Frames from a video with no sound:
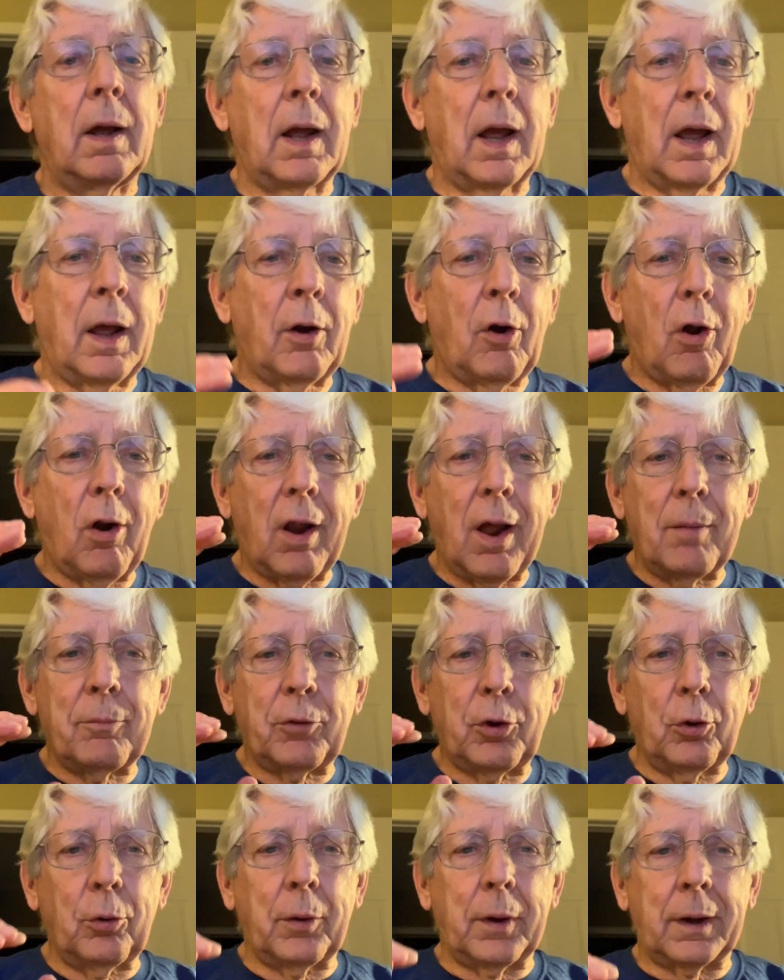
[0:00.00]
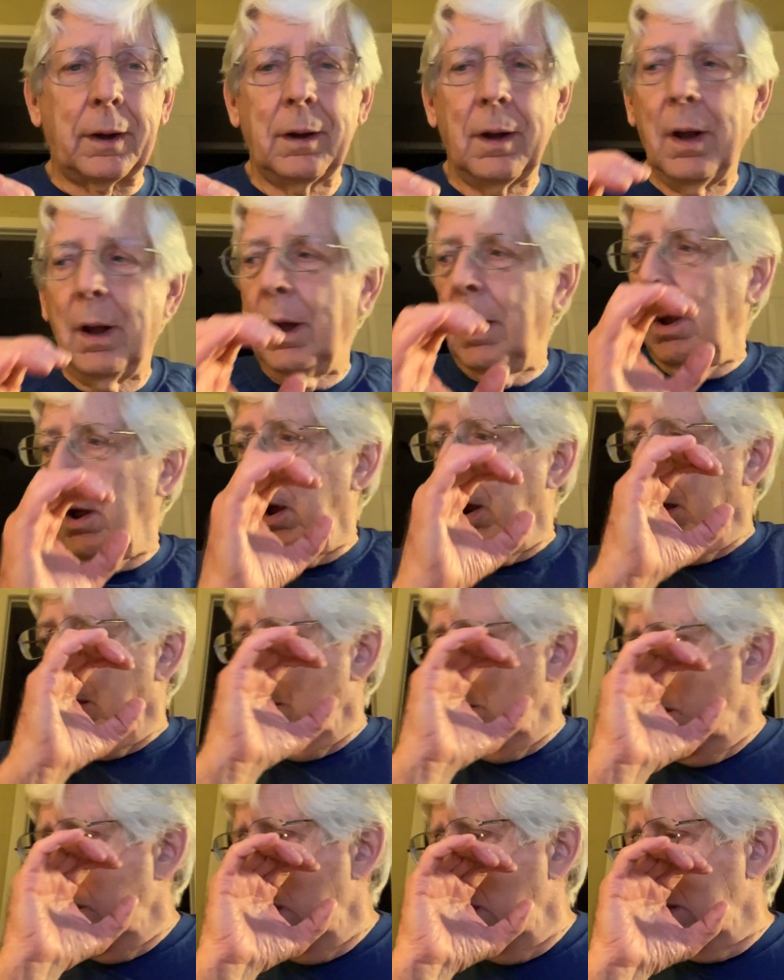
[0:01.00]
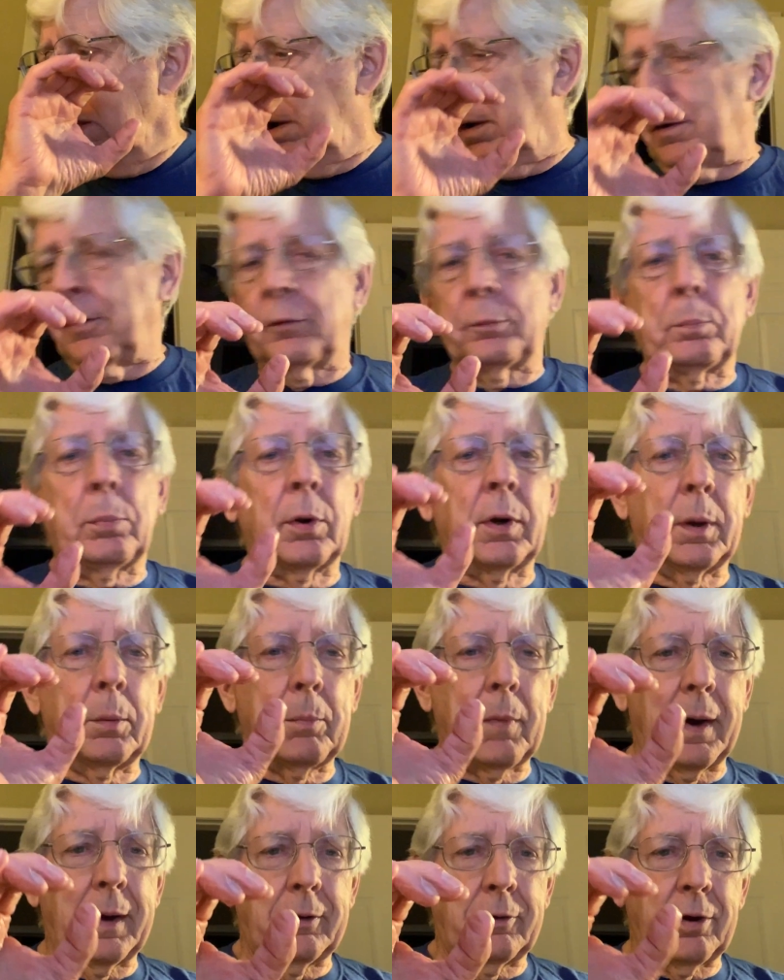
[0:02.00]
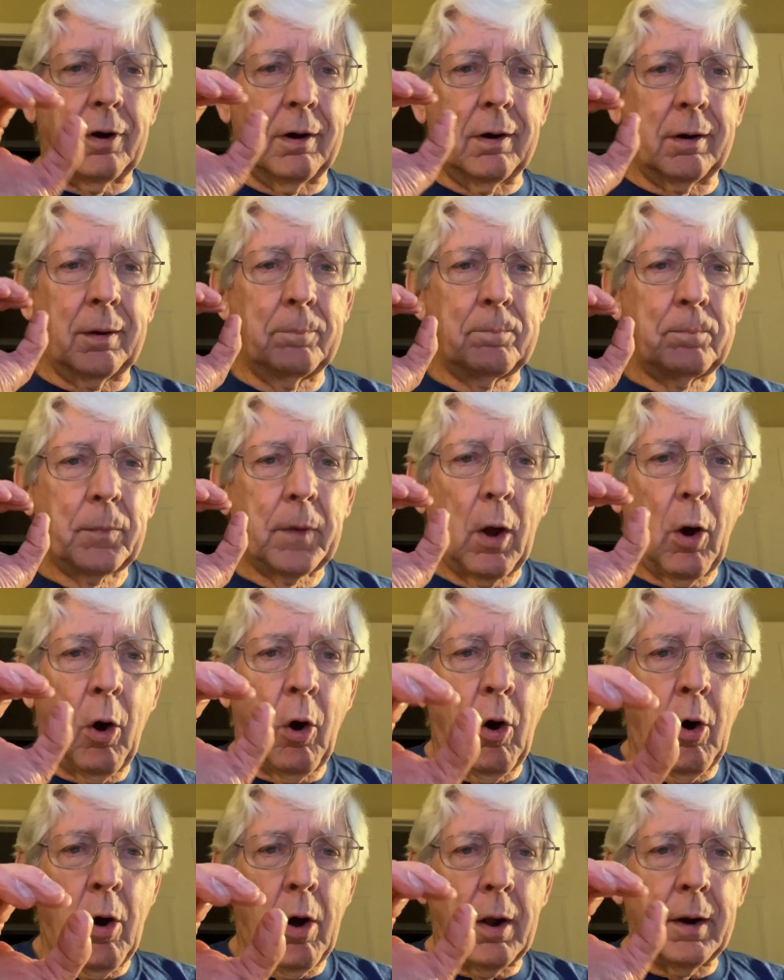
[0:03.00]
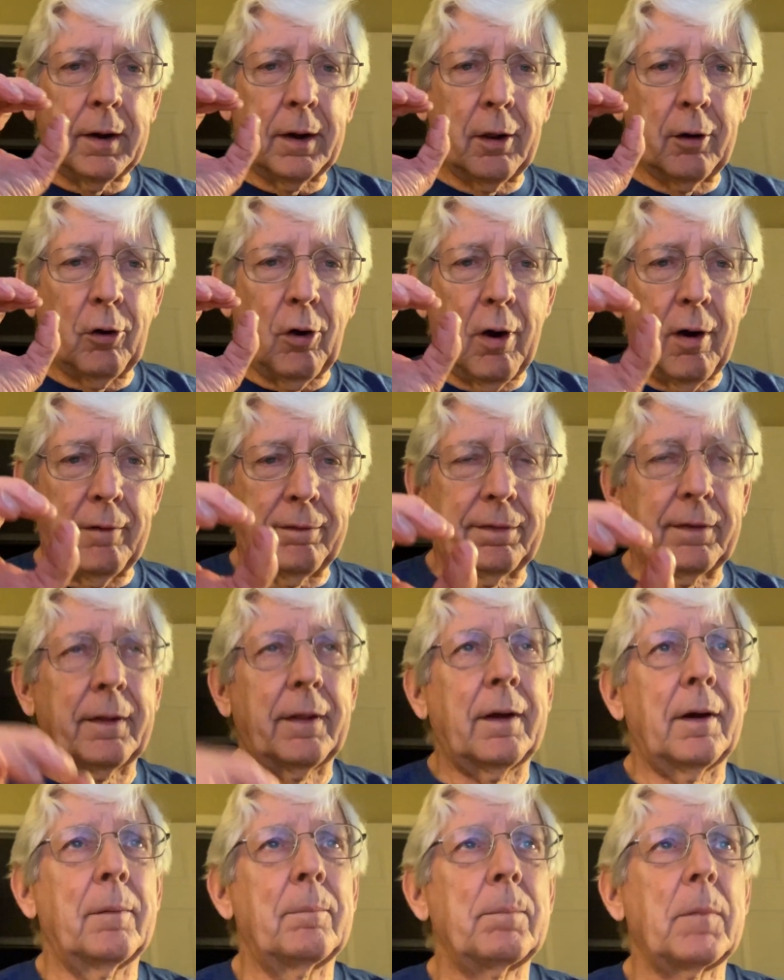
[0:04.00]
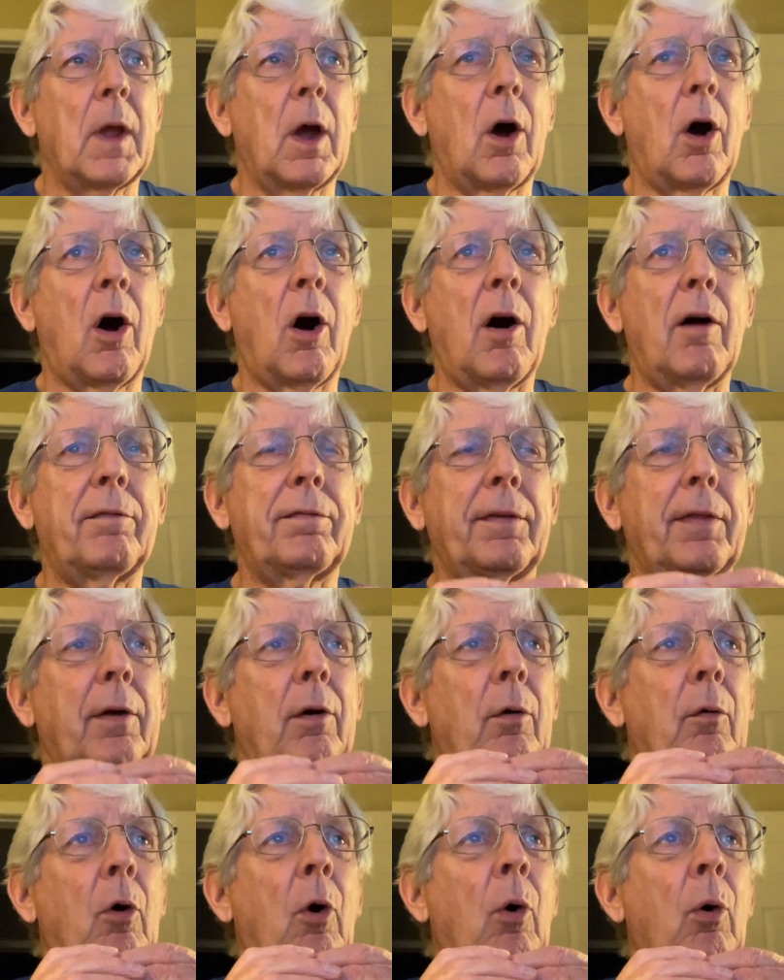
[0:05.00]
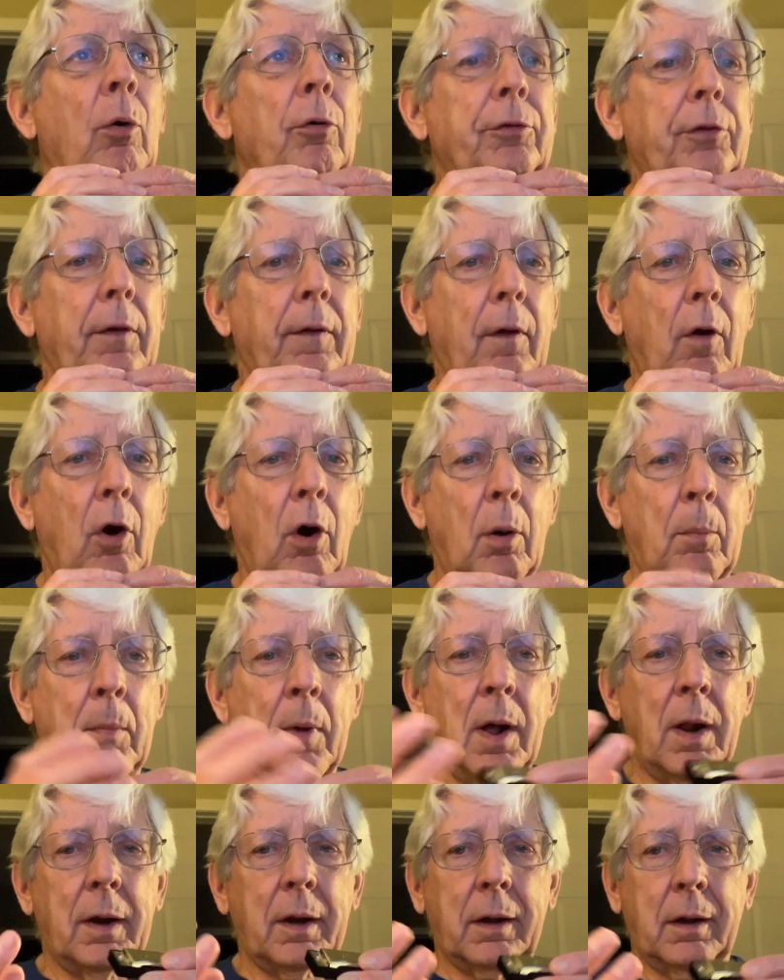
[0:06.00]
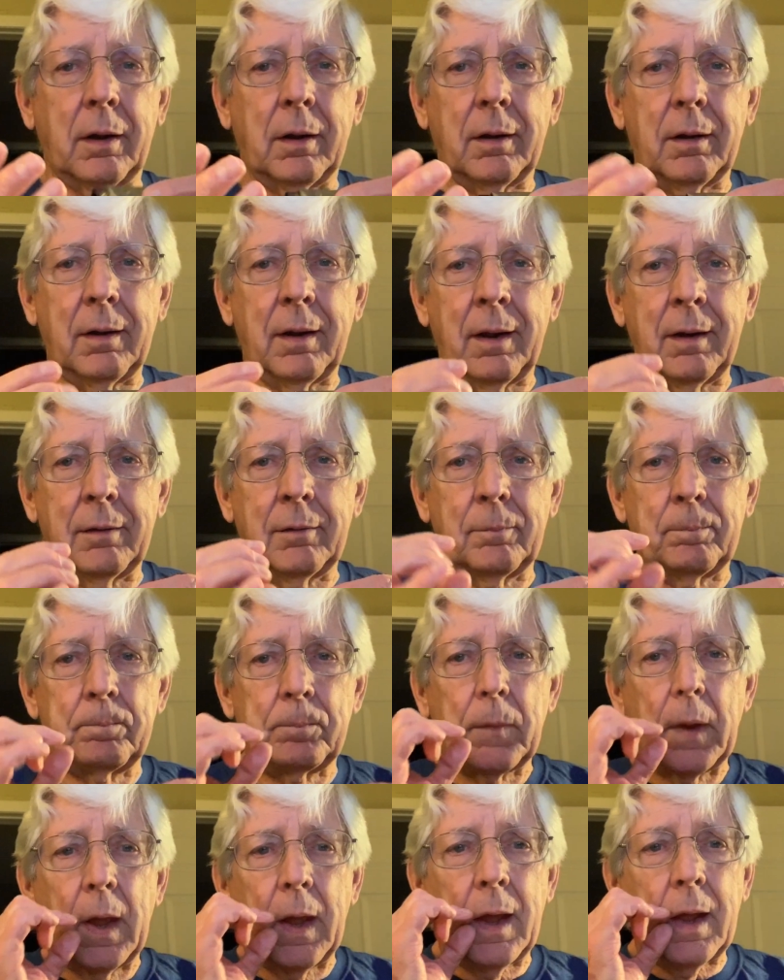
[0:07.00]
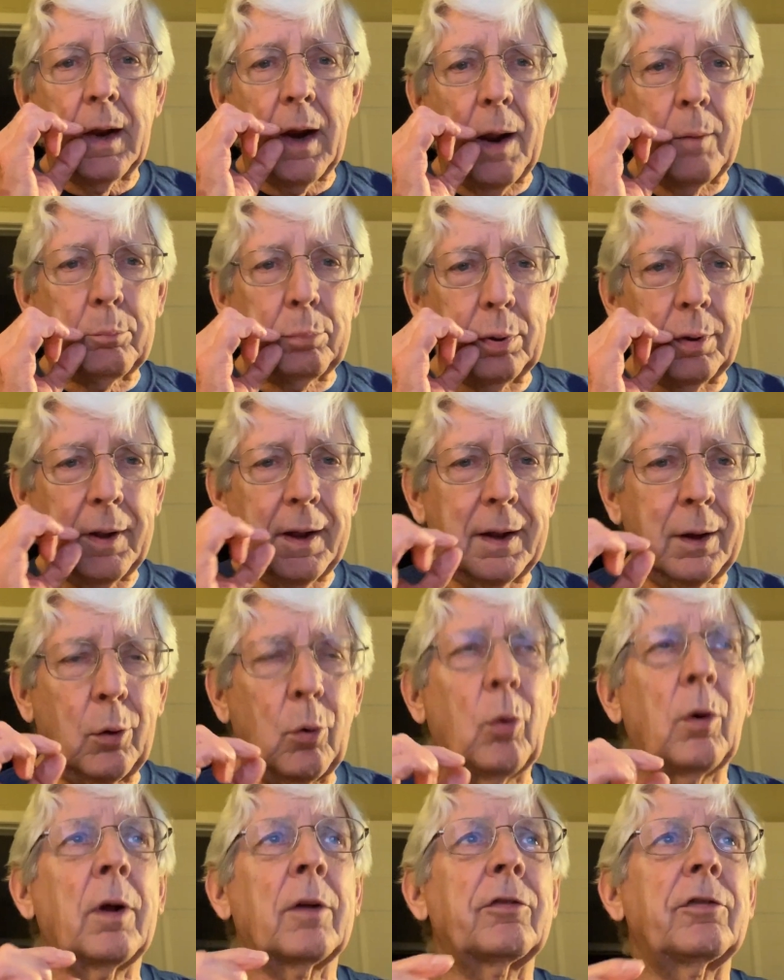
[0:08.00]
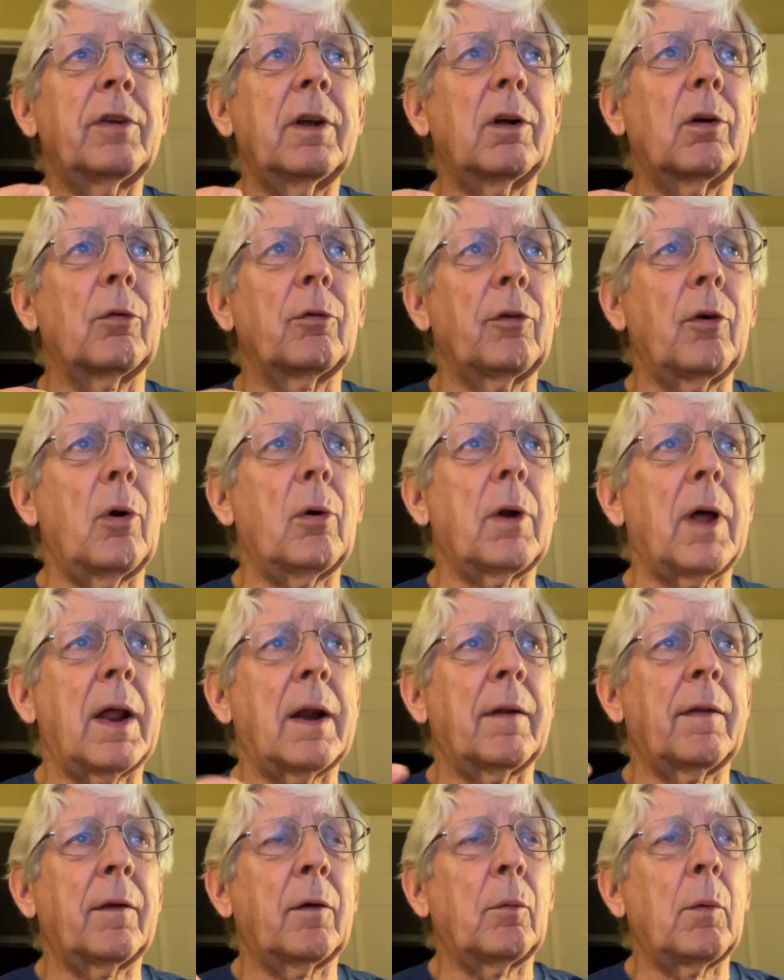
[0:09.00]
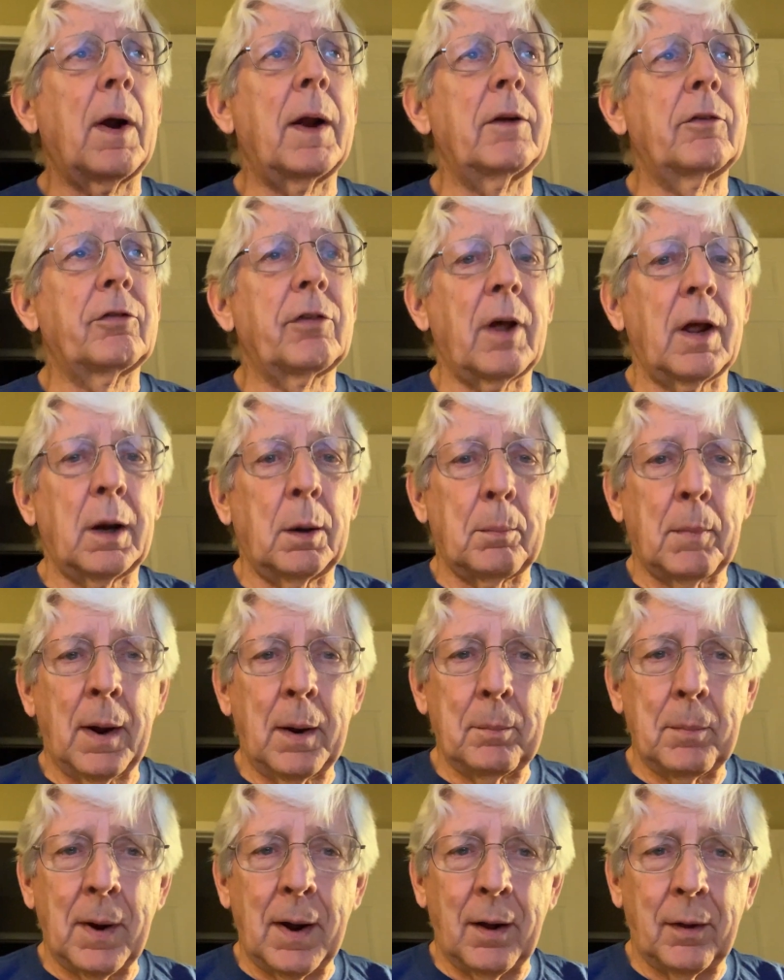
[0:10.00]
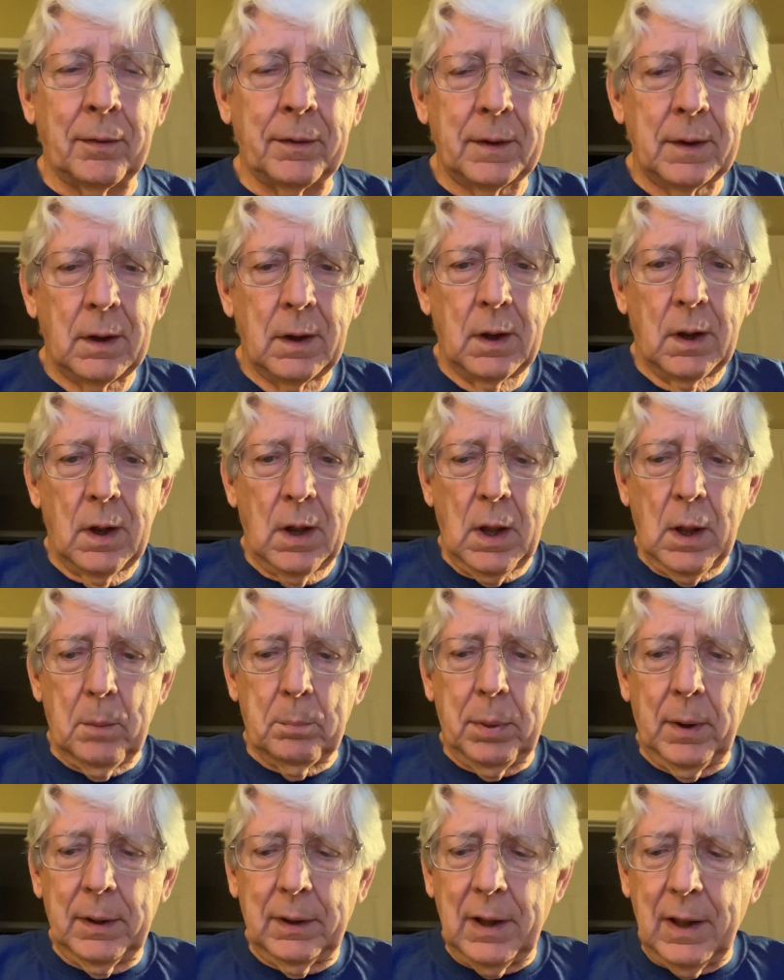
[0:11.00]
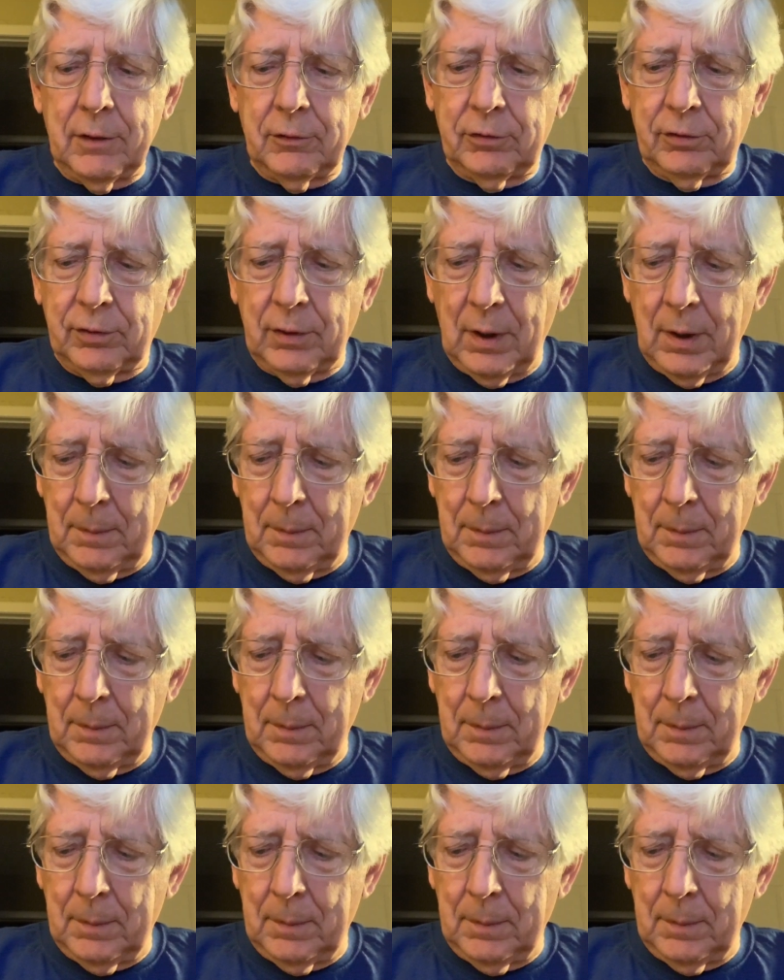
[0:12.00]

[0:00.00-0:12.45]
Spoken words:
And all I'm doing is putting my tongue on and off of the holes of the harmonica, and I'm playing a single note out of the right side of my mouth. But let's